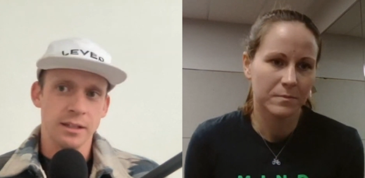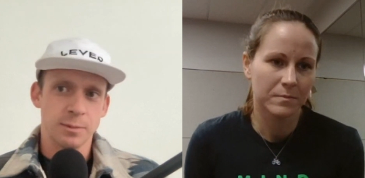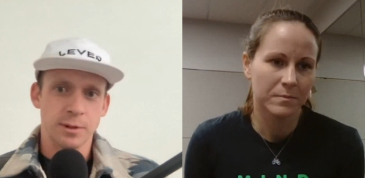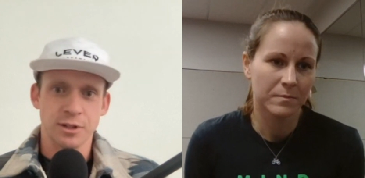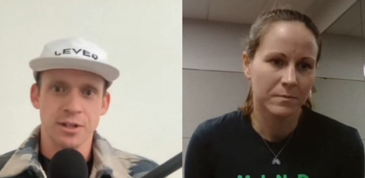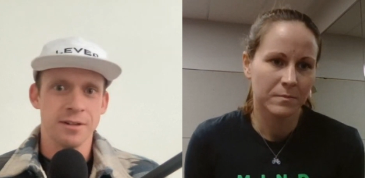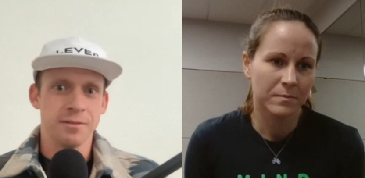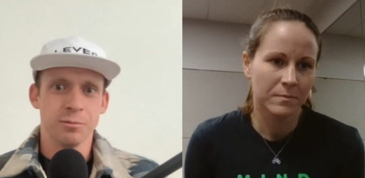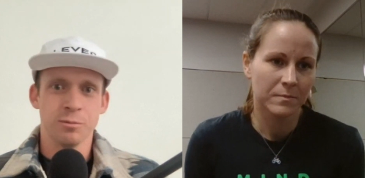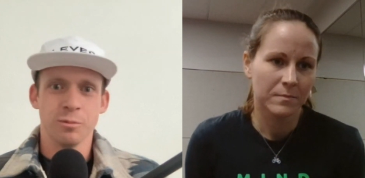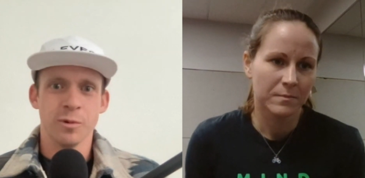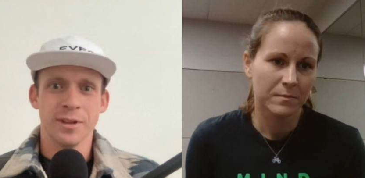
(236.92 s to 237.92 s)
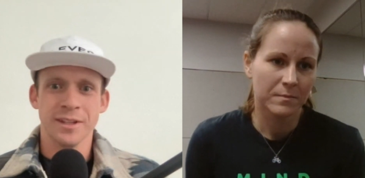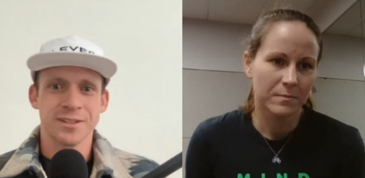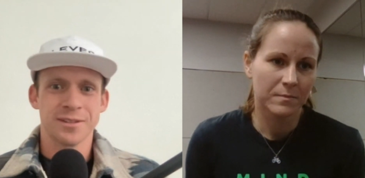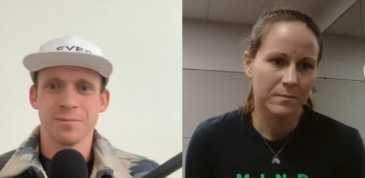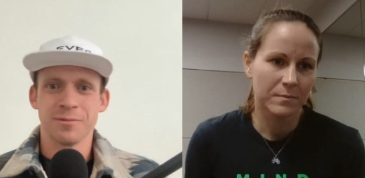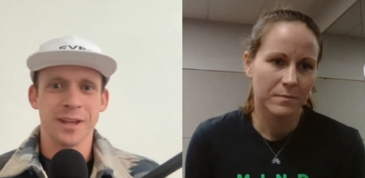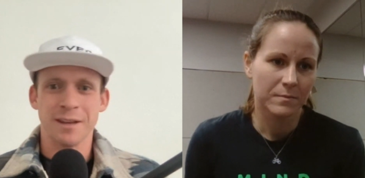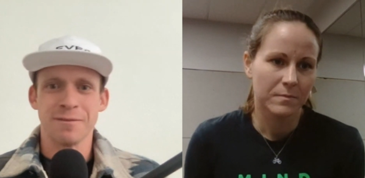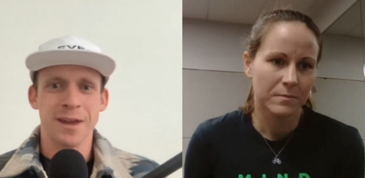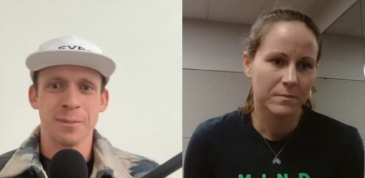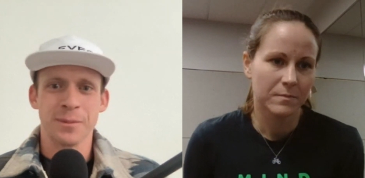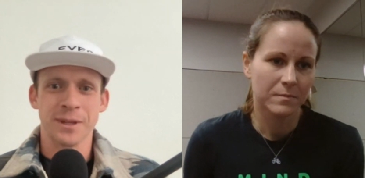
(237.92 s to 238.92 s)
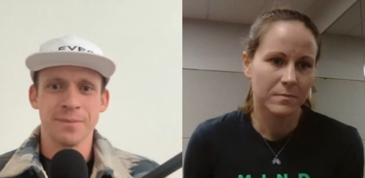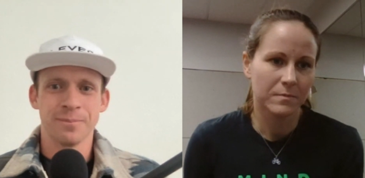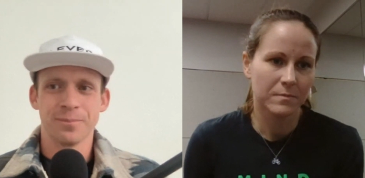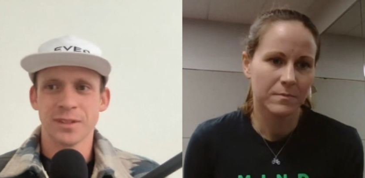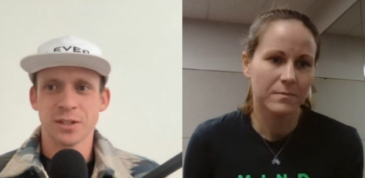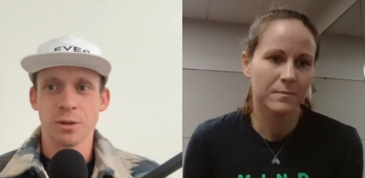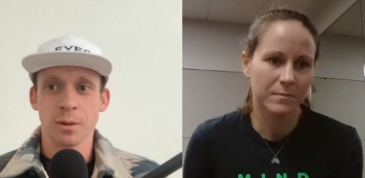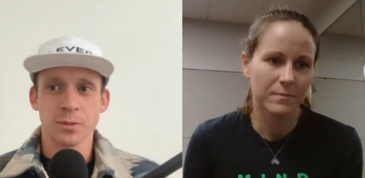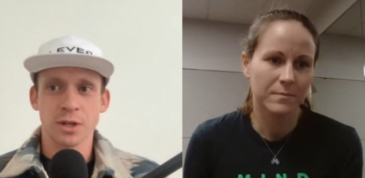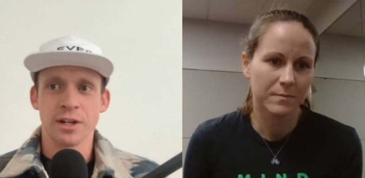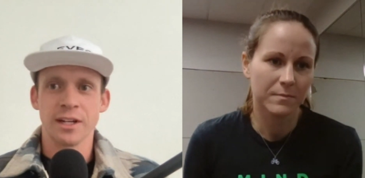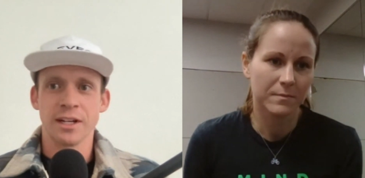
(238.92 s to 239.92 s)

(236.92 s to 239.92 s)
Speaker 1: especially if one that's like family. So I'm sorry to